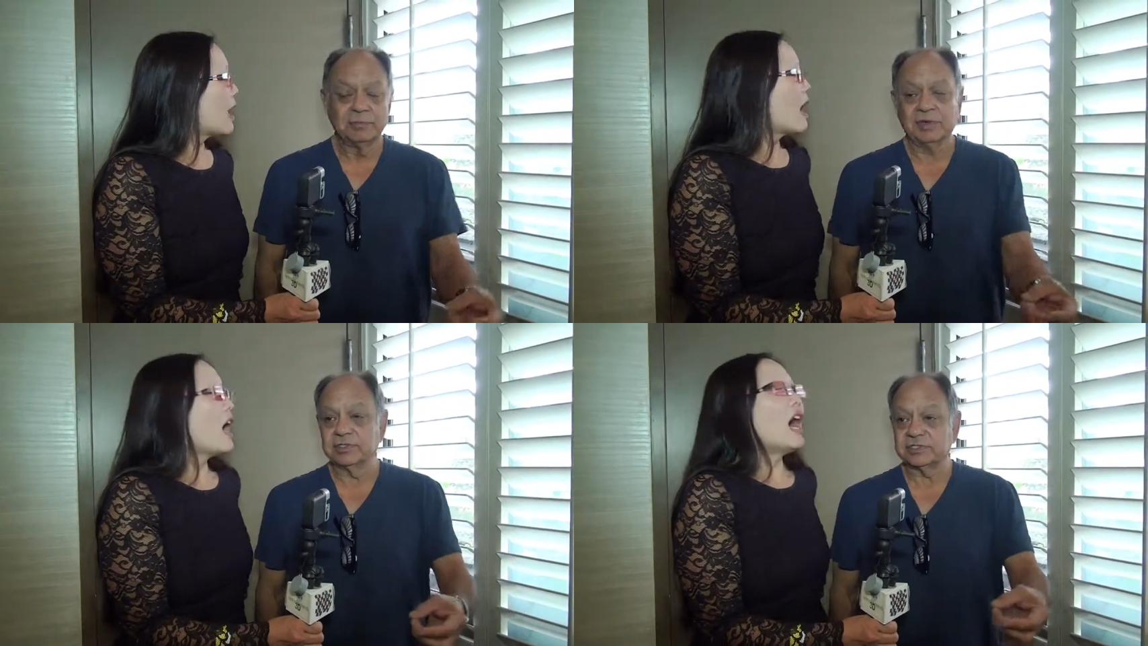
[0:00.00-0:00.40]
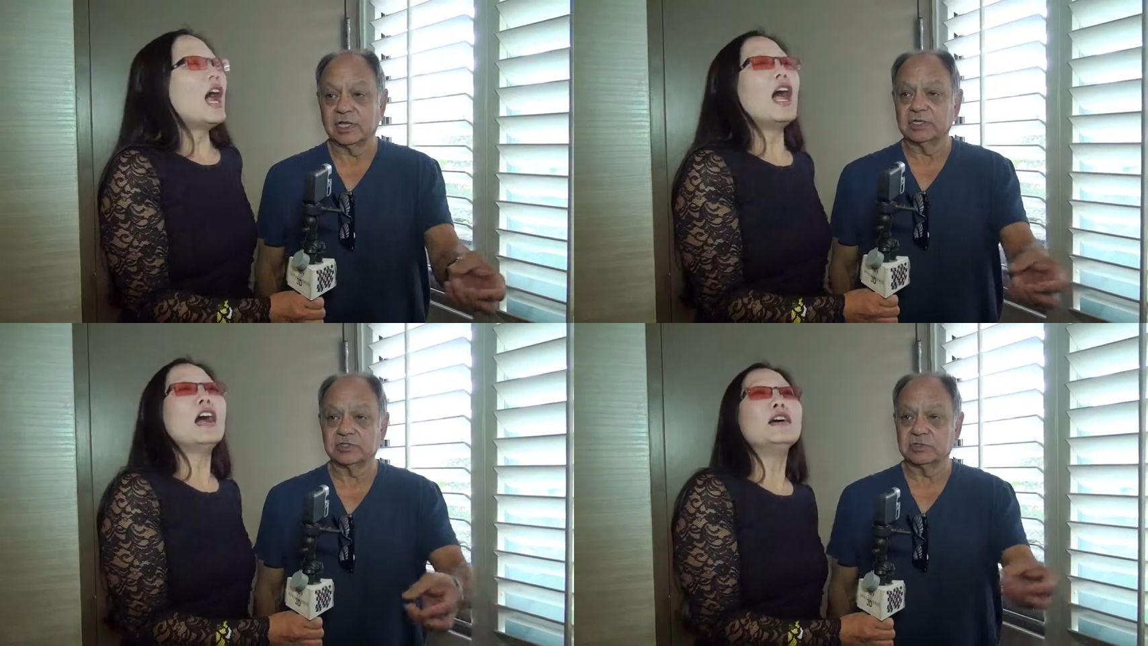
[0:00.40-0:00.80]
Speaker 1: Peter
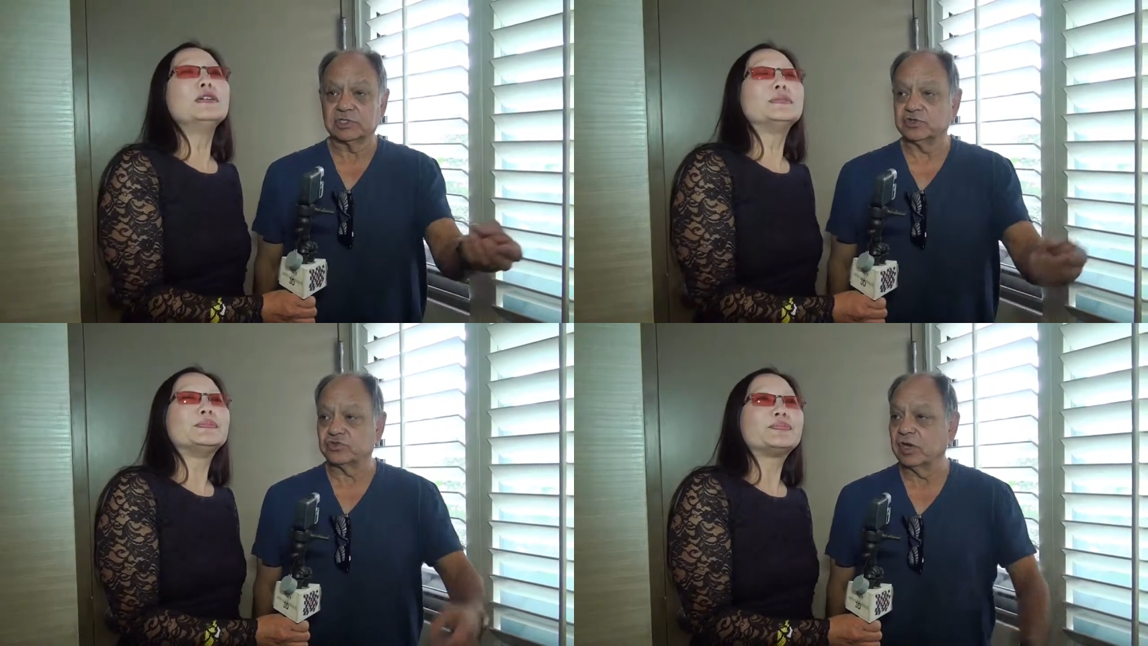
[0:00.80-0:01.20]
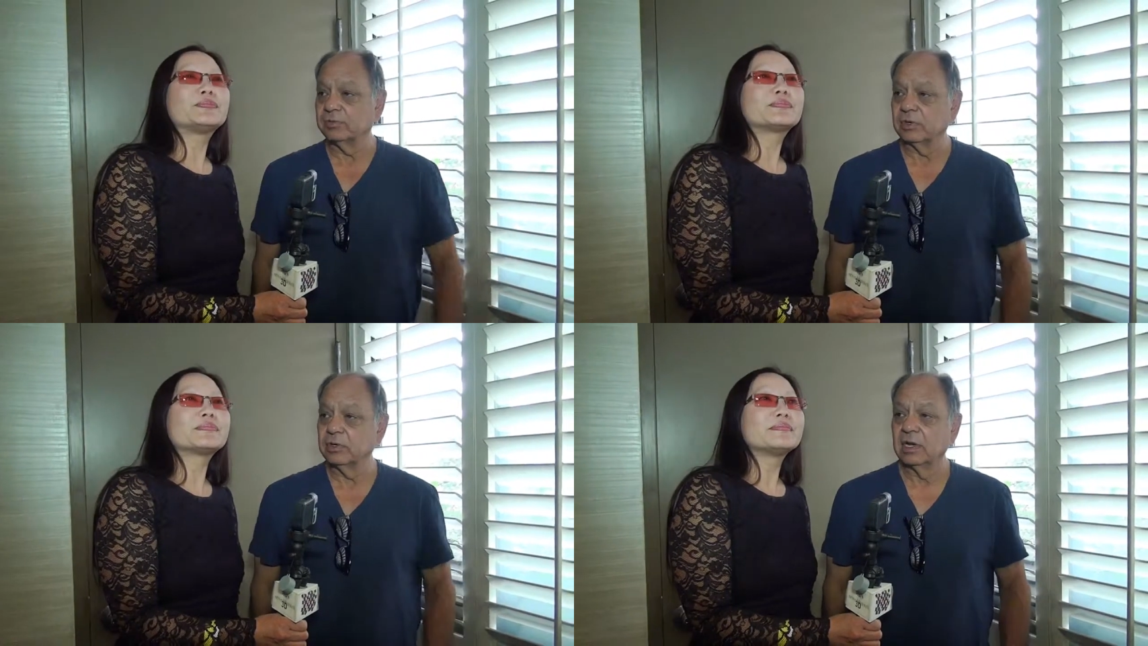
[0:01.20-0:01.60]
Sellers was a
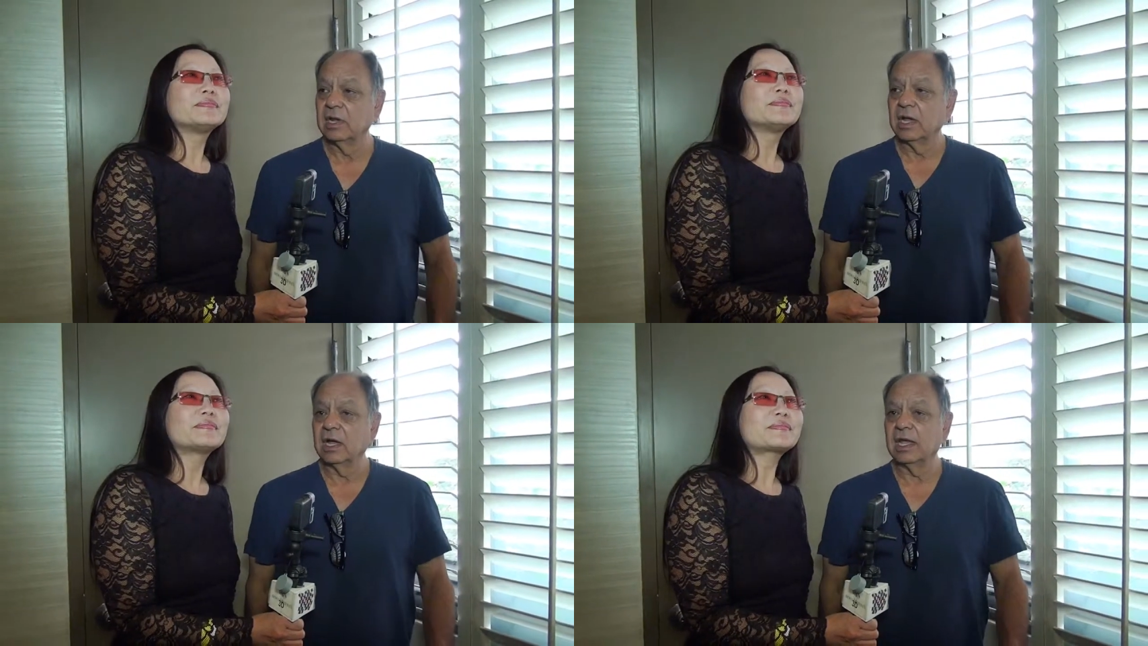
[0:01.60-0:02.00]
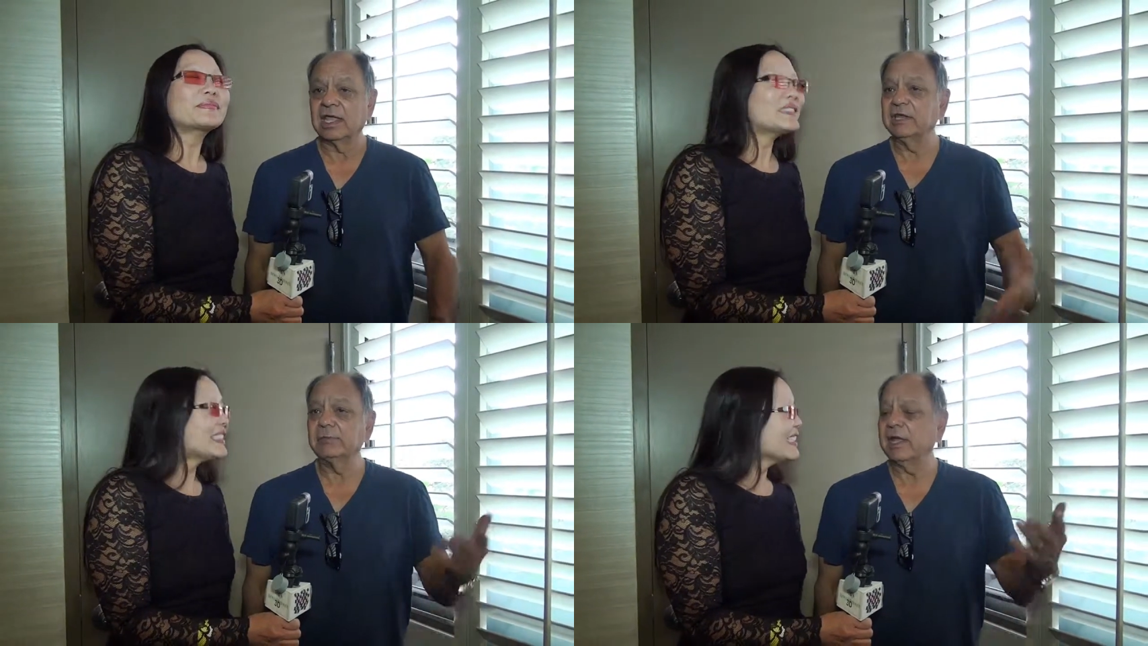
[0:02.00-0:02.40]
drummer. Uh,
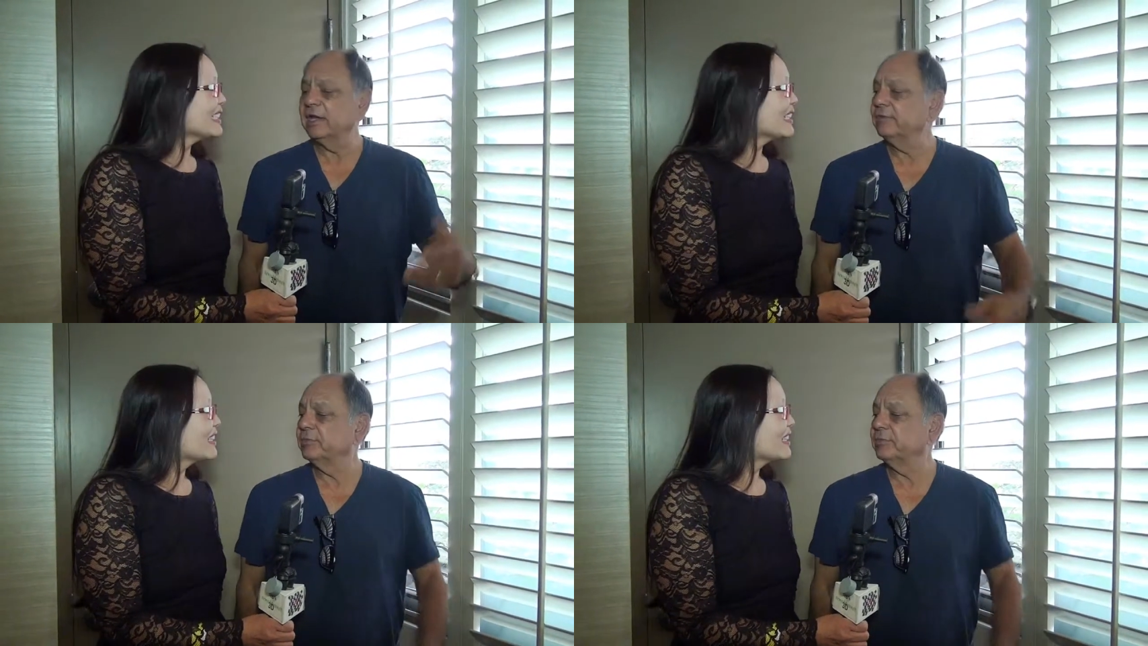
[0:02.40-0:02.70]
any any